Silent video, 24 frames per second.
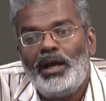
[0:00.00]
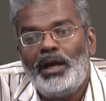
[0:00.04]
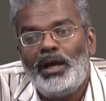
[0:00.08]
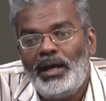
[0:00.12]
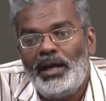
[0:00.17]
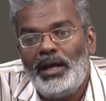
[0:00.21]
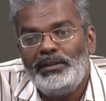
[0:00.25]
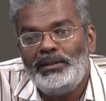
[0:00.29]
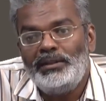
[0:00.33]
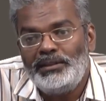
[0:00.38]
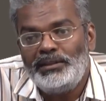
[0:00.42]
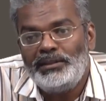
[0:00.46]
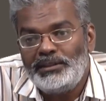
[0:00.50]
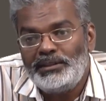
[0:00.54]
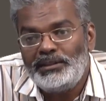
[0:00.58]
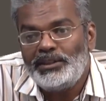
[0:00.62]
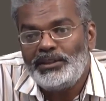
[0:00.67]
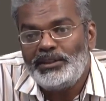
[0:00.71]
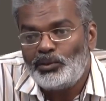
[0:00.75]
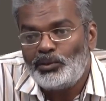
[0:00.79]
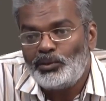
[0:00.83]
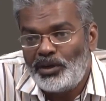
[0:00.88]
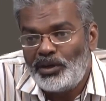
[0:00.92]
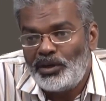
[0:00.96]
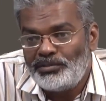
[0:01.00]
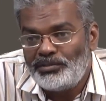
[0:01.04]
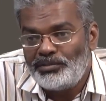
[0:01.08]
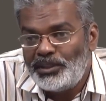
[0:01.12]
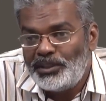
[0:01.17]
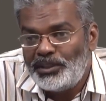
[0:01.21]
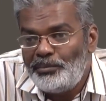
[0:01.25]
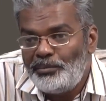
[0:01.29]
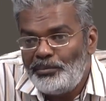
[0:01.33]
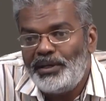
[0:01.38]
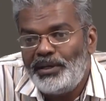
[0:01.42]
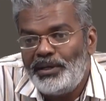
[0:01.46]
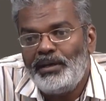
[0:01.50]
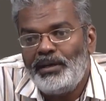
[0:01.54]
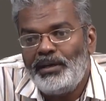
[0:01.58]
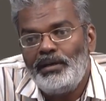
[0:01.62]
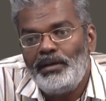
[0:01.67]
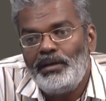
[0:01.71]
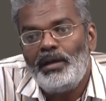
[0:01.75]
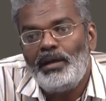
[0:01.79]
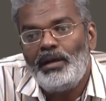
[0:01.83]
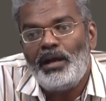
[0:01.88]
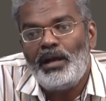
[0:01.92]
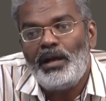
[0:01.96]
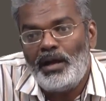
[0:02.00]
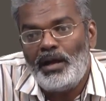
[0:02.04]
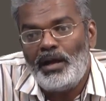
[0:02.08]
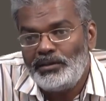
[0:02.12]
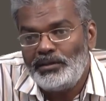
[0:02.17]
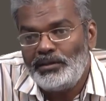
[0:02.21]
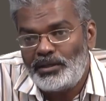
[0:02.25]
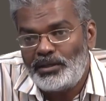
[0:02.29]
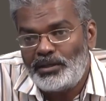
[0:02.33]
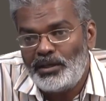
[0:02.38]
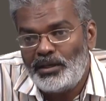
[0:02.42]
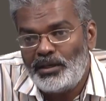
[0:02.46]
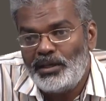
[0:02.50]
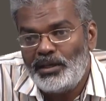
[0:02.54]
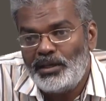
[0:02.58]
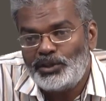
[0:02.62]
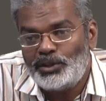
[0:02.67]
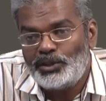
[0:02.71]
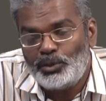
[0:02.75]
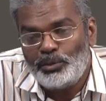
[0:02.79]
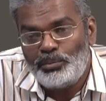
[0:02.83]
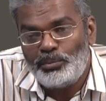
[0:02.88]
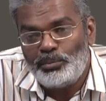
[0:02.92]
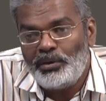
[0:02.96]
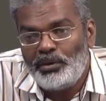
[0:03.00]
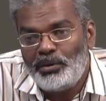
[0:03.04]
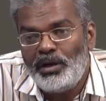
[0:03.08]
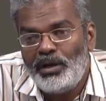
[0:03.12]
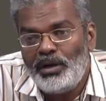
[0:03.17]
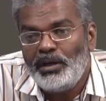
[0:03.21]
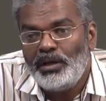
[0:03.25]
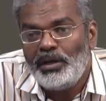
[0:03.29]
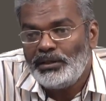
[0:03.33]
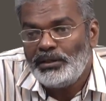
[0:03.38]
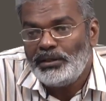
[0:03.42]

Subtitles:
and this is one of the typical Andhra stupa.